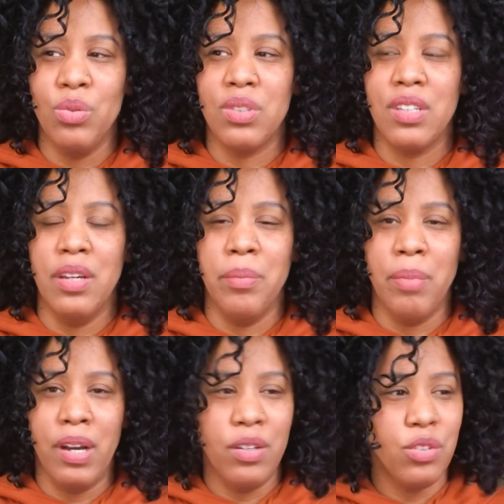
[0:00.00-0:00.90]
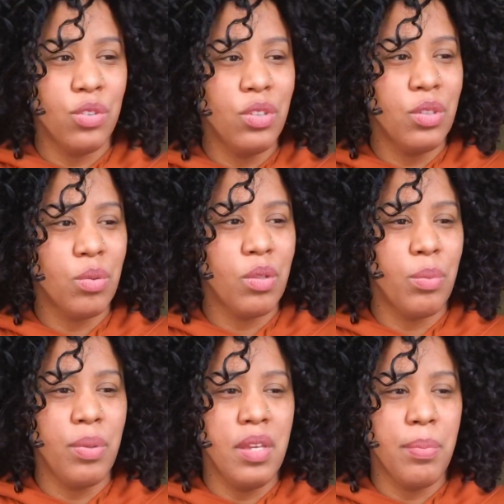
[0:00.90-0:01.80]
set boundaries with
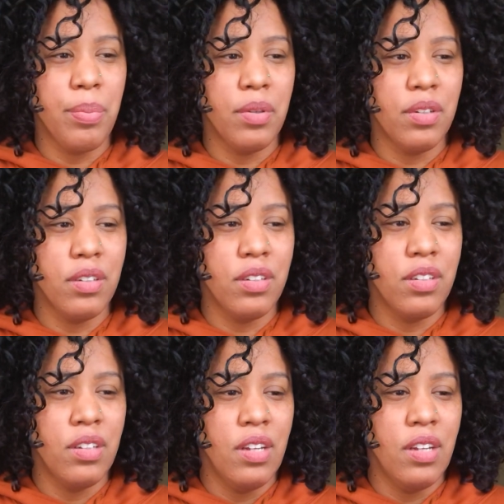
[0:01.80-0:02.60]
people